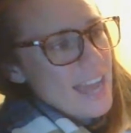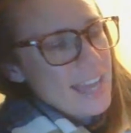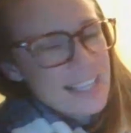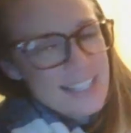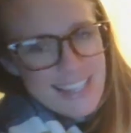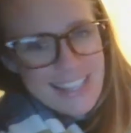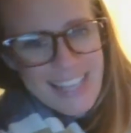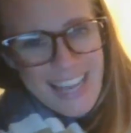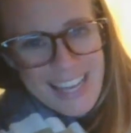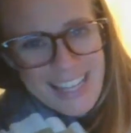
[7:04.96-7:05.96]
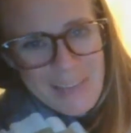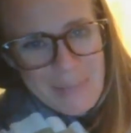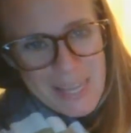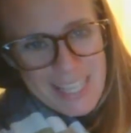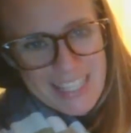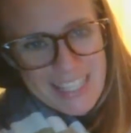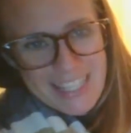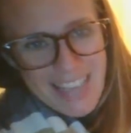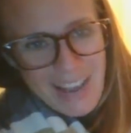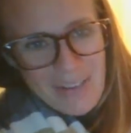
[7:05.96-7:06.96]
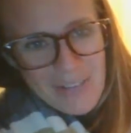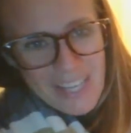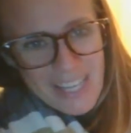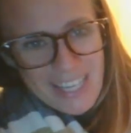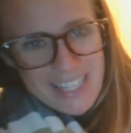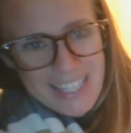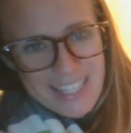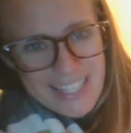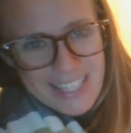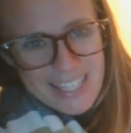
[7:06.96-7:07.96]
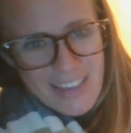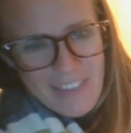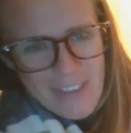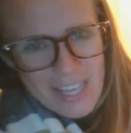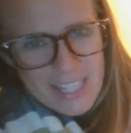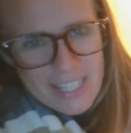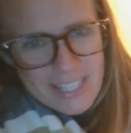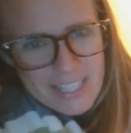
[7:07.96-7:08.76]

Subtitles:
X at the end that makes it sound like fix.